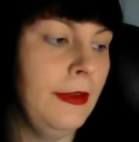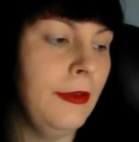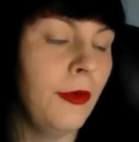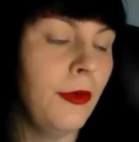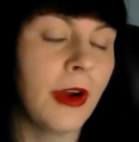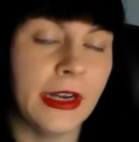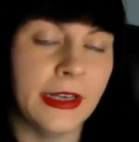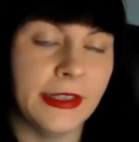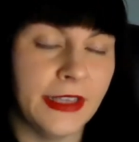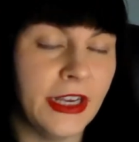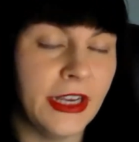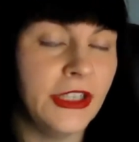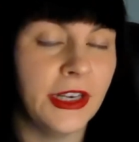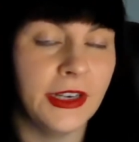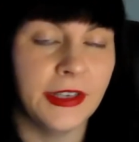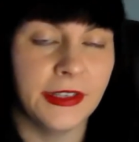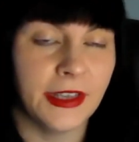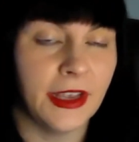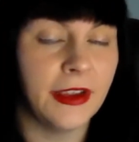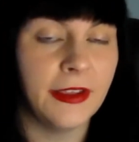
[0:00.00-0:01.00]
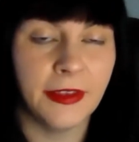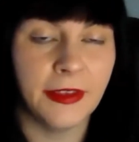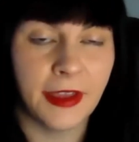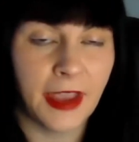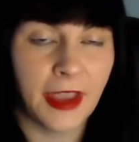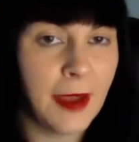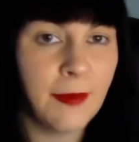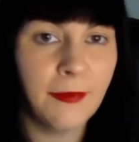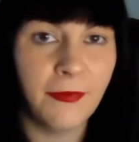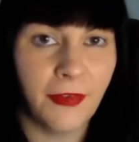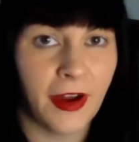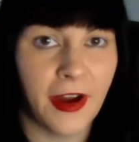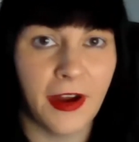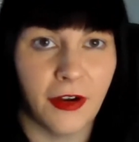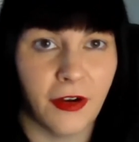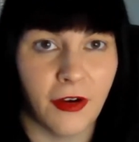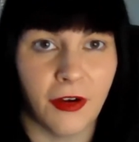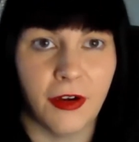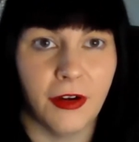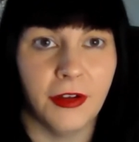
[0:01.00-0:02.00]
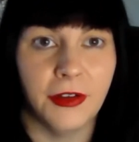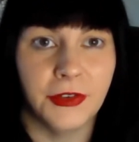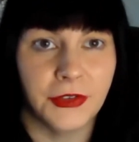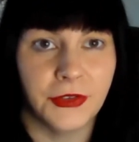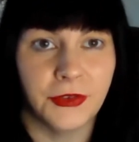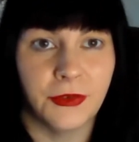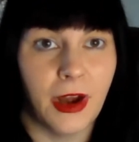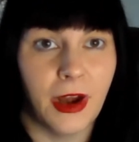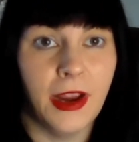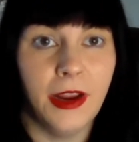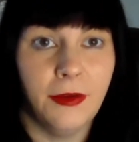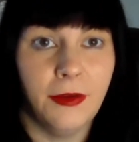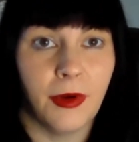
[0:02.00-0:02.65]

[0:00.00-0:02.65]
organizations like the Campfire Girls, right,